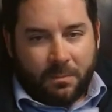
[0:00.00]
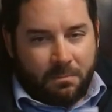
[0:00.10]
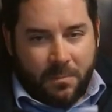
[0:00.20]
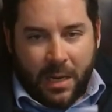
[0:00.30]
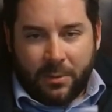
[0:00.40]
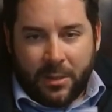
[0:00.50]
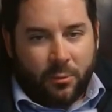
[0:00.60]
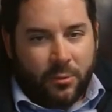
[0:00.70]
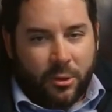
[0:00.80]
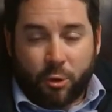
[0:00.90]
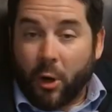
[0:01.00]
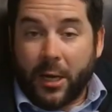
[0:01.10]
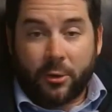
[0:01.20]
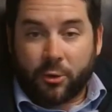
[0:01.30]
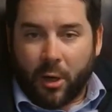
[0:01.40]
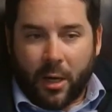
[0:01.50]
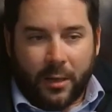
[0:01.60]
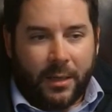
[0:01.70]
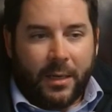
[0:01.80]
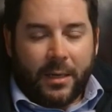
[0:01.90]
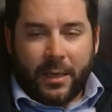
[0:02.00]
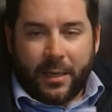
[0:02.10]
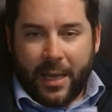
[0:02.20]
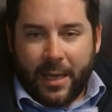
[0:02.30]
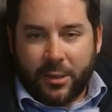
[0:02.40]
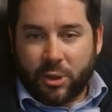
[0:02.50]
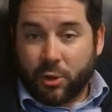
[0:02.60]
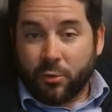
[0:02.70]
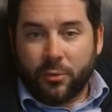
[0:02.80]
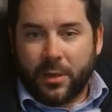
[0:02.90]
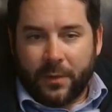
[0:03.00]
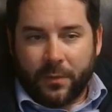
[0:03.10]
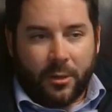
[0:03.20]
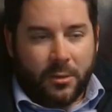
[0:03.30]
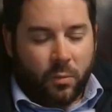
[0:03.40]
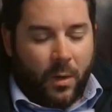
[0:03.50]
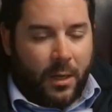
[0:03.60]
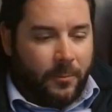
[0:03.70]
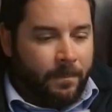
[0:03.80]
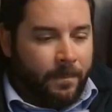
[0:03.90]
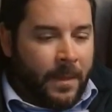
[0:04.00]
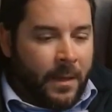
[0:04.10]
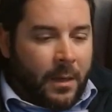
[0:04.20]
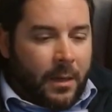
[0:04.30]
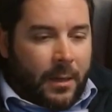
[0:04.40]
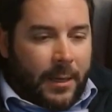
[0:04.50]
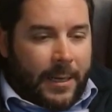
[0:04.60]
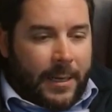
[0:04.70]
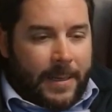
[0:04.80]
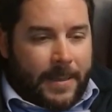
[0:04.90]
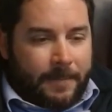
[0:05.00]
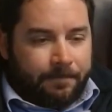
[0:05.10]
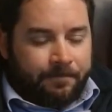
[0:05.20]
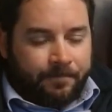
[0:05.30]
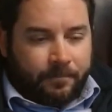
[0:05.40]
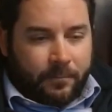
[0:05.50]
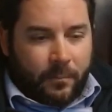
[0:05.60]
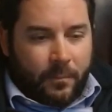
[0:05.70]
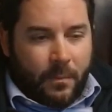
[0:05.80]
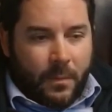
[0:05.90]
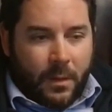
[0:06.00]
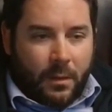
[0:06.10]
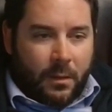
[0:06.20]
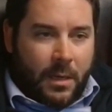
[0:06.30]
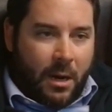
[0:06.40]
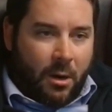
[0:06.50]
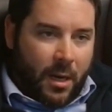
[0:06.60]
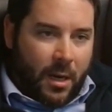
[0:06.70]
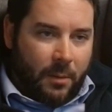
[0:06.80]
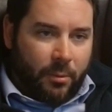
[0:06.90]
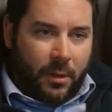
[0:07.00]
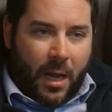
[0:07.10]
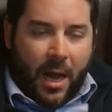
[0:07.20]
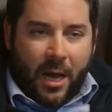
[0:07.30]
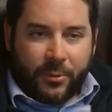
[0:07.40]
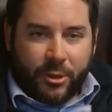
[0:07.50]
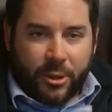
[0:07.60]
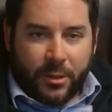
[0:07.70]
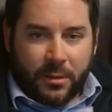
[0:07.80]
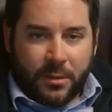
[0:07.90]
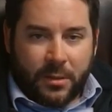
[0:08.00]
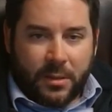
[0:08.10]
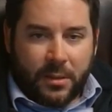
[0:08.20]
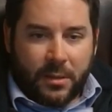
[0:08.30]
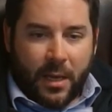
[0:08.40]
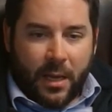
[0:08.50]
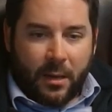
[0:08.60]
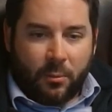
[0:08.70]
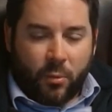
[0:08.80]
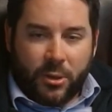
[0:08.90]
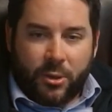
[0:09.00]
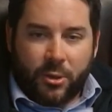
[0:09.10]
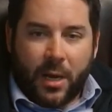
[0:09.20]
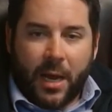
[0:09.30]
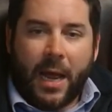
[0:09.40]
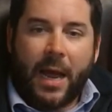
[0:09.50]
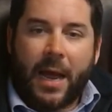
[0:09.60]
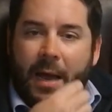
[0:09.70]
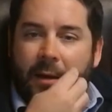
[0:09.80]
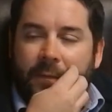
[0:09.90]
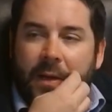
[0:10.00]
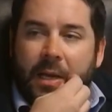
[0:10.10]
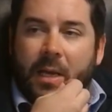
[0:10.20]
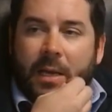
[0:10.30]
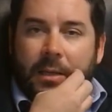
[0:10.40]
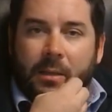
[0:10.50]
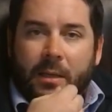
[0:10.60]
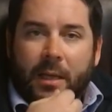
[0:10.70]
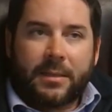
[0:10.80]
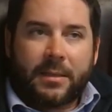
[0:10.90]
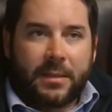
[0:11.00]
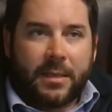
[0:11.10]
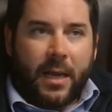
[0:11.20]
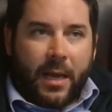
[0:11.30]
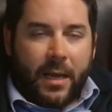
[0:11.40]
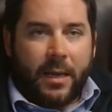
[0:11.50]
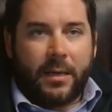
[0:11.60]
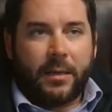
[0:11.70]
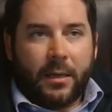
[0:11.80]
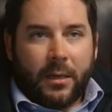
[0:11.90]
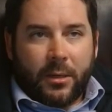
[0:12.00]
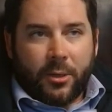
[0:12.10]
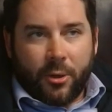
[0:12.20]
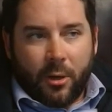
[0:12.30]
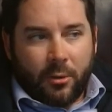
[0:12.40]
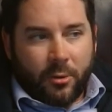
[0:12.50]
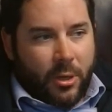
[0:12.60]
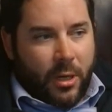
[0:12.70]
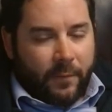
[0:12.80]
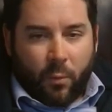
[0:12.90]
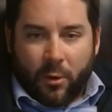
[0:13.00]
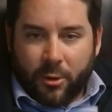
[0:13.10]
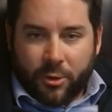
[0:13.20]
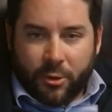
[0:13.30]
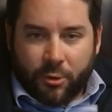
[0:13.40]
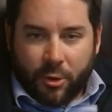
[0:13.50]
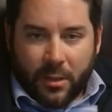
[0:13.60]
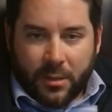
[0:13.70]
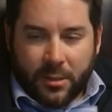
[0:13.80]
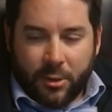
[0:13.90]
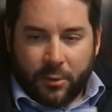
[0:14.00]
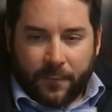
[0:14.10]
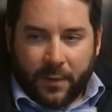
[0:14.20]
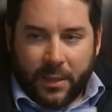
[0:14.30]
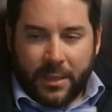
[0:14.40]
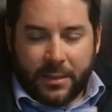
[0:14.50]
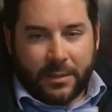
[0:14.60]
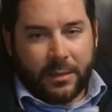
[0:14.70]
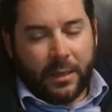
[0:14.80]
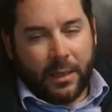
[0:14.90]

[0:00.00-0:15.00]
maybe it was a training truck and I had a student in there as well. Now, a couple options that we do have, let's say, you have one or two trucks in your fleet.